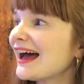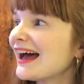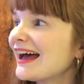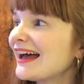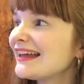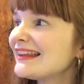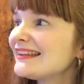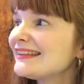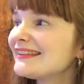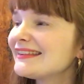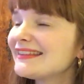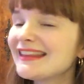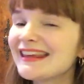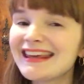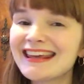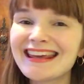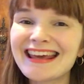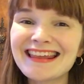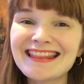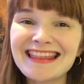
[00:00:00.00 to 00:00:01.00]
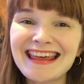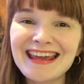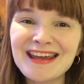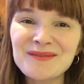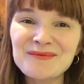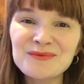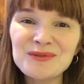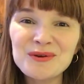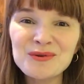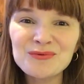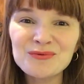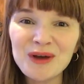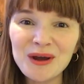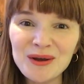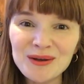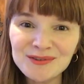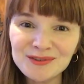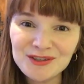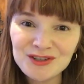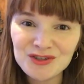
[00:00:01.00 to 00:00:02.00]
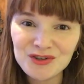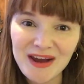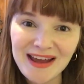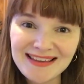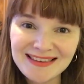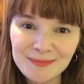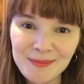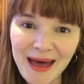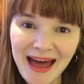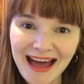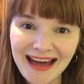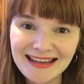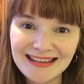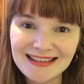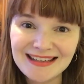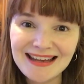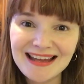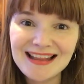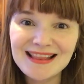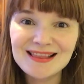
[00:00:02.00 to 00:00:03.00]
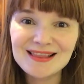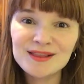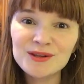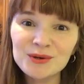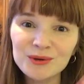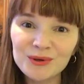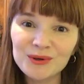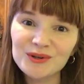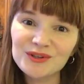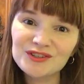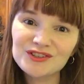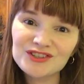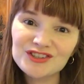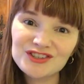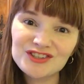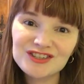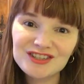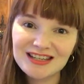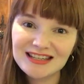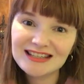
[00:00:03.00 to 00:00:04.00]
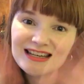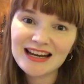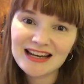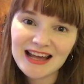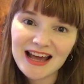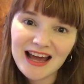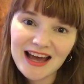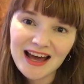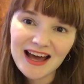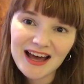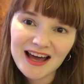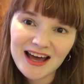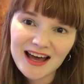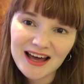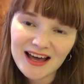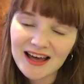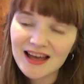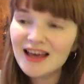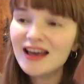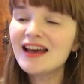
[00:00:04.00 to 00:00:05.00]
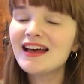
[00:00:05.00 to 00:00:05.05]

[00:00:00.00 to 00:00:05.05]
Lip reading: And the Rosa dress pattern launched. Ta-da!